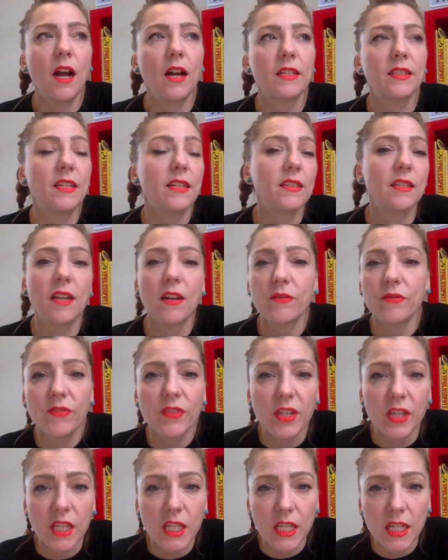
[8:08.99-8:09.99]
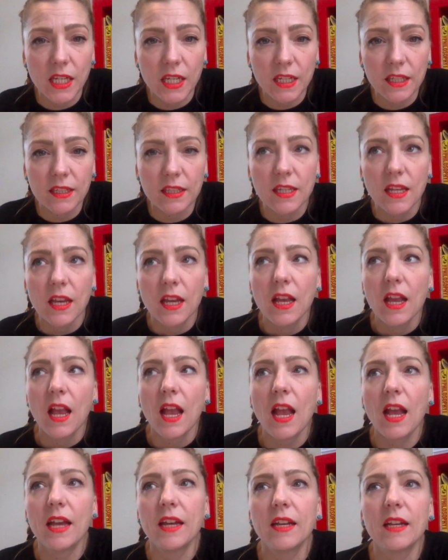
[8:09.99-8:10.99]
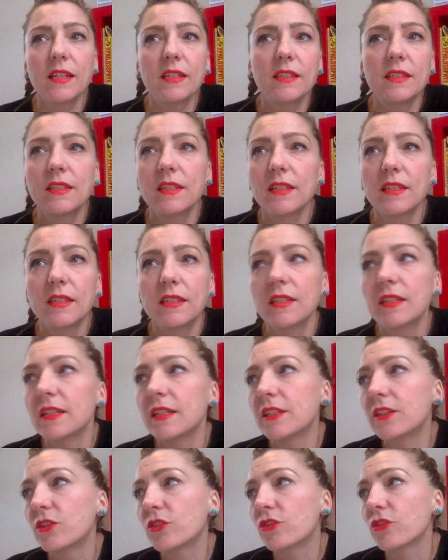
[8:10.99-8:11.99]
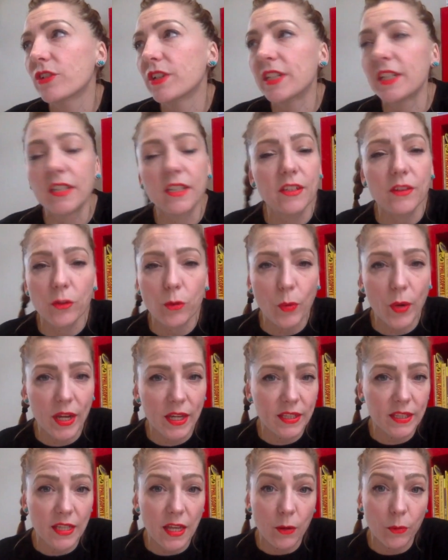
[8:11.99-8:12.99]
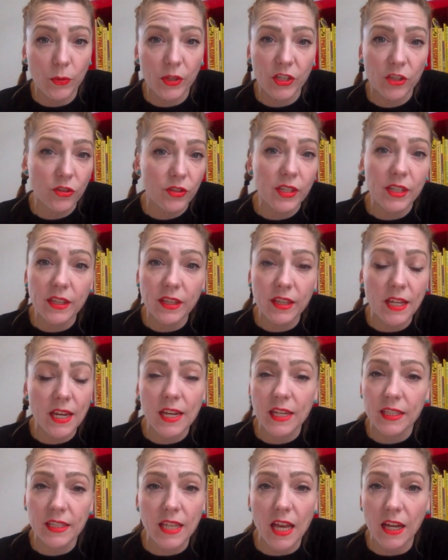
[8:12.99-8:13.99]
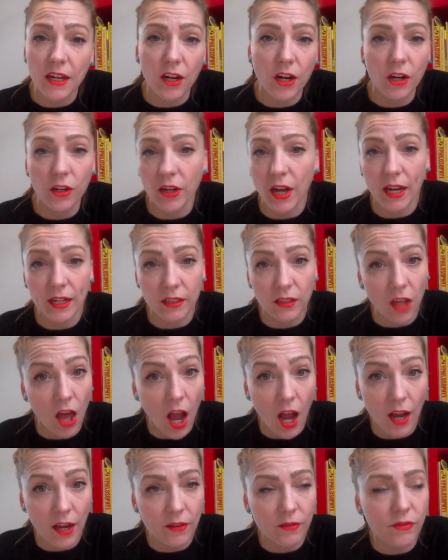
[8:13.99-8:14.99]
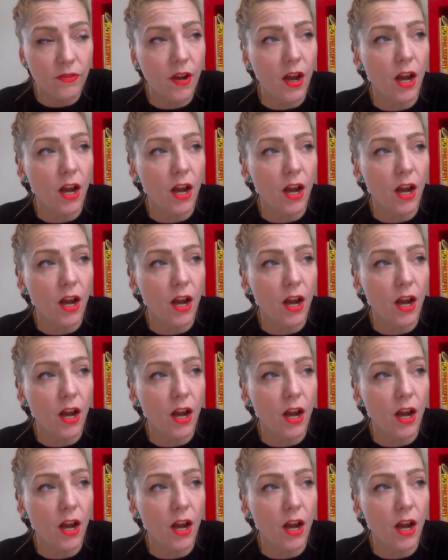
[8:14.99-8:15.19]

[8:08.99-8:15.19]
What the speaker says: doesn't have feelings, and is treated in the ways that we treat things that are not alive.